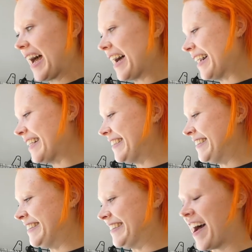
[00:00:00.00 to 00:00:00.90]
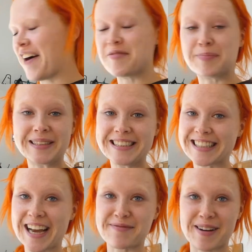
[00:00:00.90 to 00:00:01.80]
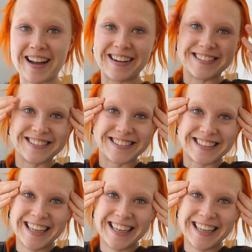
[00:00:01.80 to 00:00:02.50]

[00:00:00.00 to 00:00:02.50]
I have bleached eyebrows.